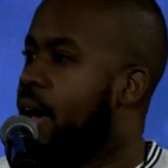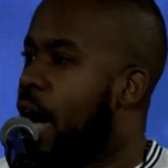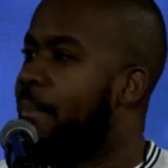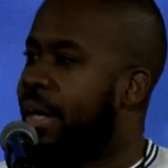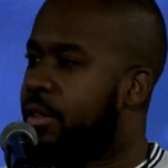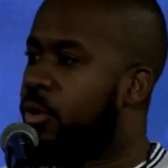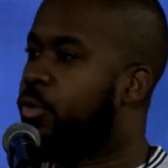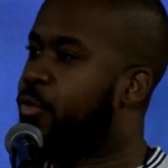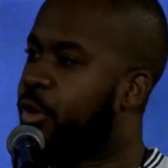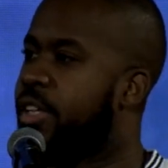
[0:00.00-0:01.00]
I make new
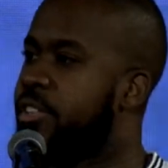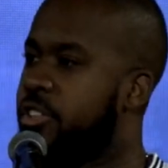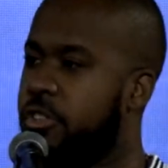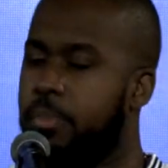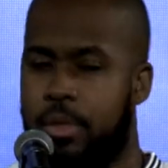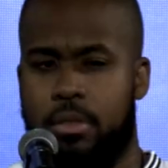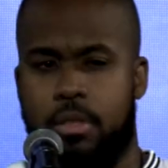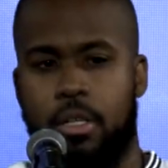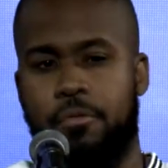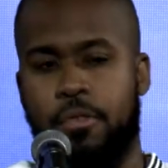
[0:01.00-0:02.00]
friends, but
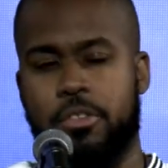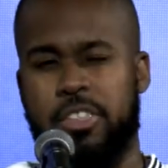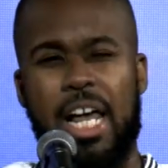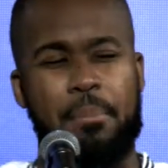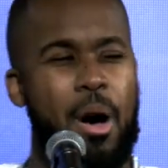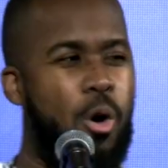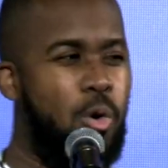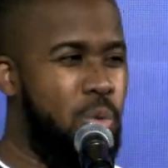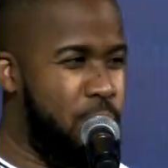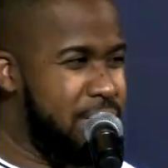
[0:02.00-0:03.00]
it feels like my
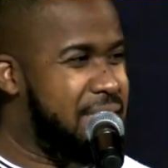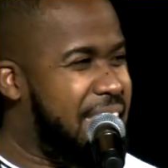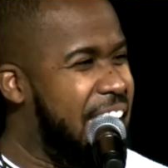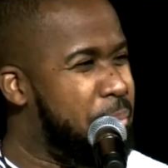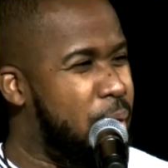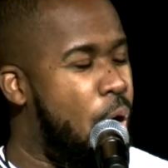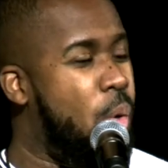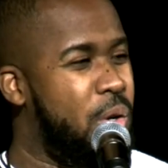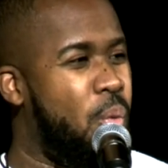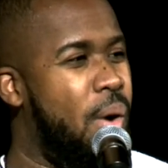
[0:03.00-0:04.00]
old ones keep
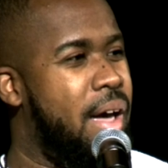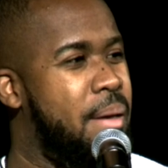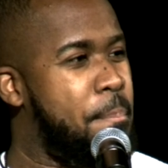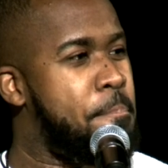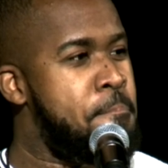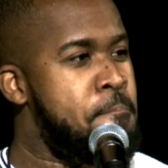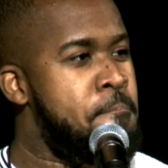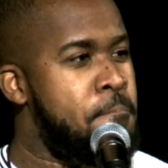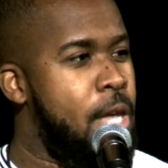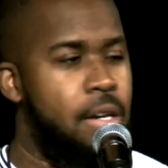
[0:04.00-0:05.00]
going away.
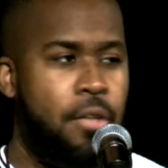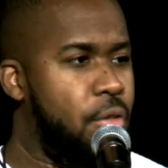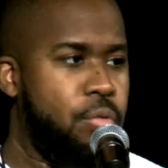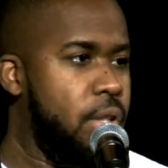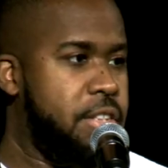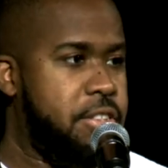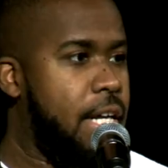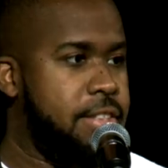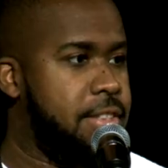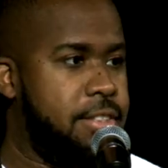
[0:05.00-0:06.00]
And nothing really
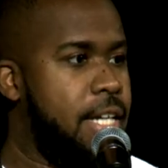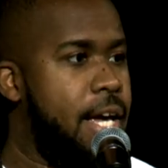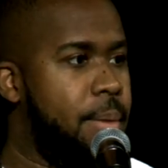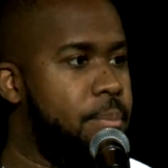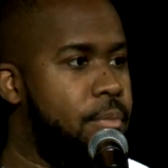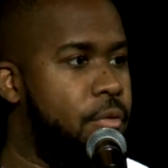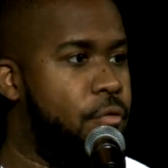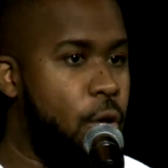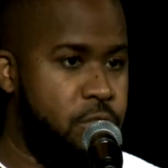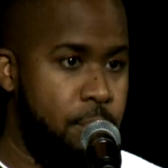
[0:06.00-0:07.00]
stays the same.
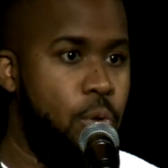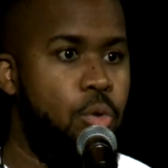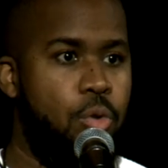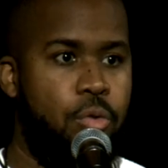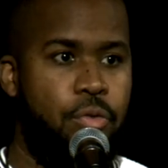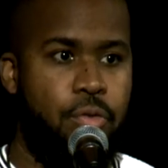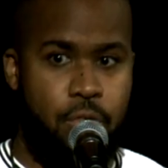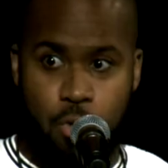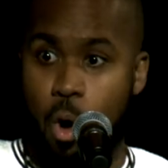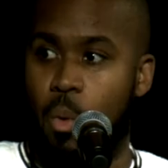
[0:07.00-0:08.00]
Folks move,
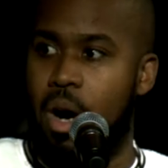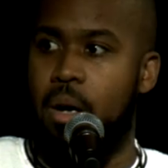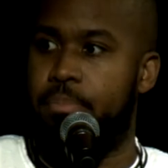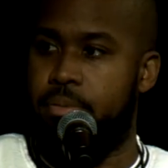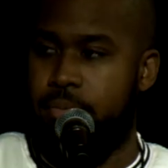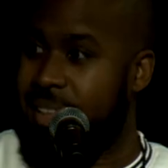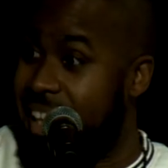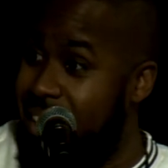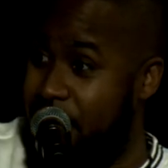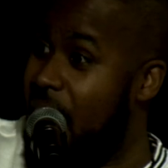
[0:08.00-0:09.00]
grow up,
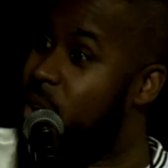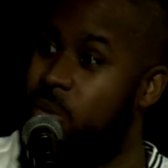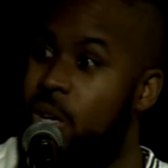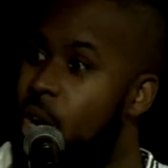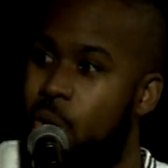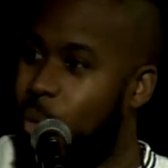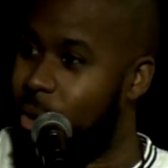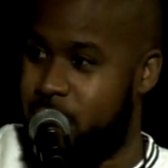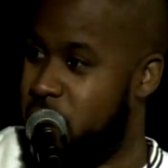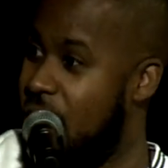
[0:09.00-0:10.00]
leave out,
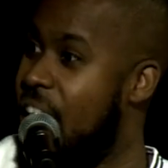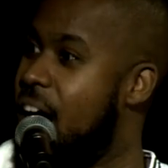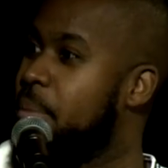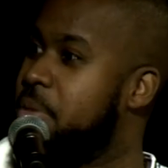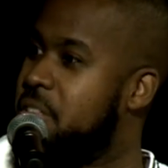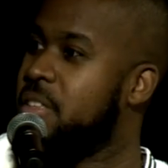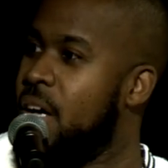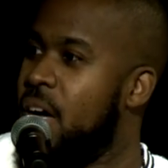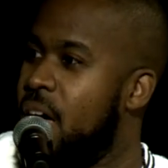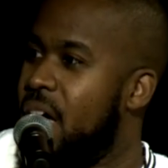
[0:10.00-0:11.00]
work jobs.
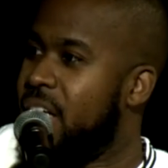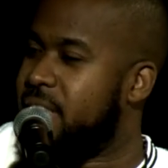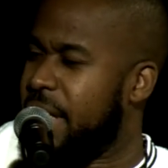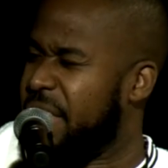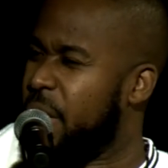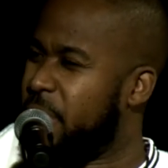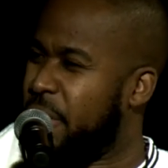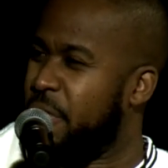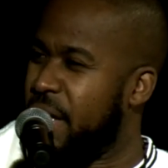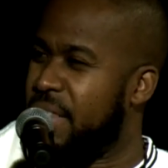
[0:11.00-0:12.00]
It's like the only
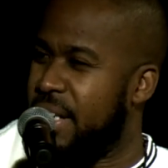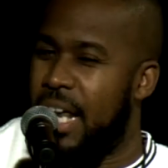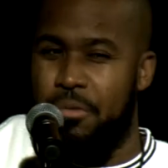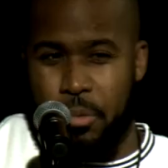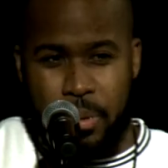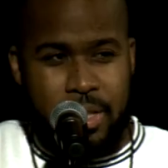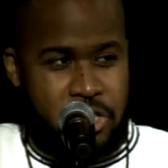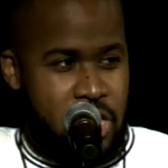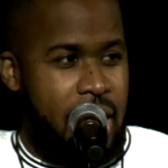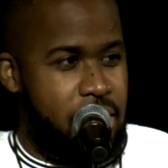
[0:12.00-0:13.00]
thing that never really
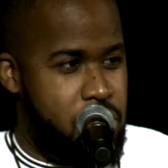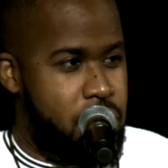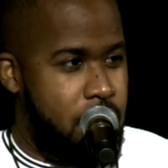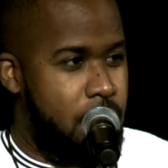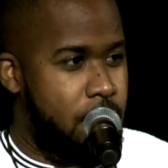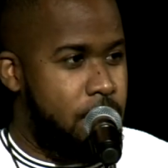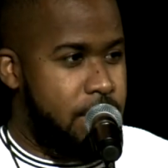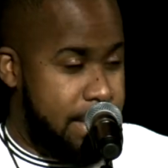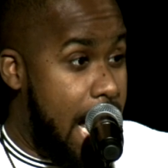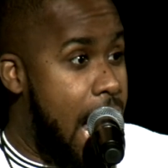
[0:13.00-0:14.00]
changes here
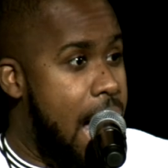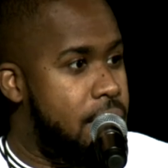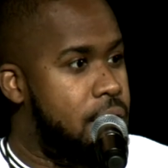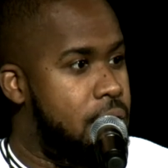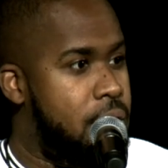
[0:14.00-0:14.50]
is God.